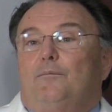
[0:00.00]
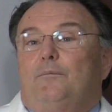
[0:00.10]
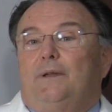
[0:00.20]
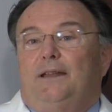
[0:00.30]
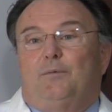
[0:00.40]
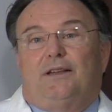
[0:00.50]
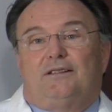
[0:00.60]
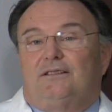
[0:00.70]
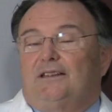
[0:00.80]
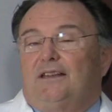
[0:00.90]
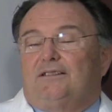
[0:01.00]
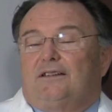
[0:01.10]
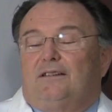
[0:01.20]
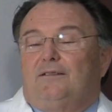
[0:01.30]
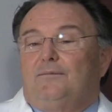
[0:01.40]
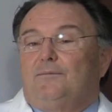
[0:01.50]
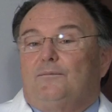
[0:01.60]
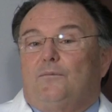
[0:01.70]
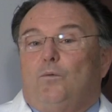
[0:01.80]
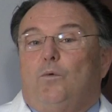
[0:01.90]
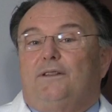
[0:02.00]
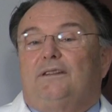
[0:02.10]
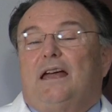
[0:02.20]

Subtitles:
Many patients ask what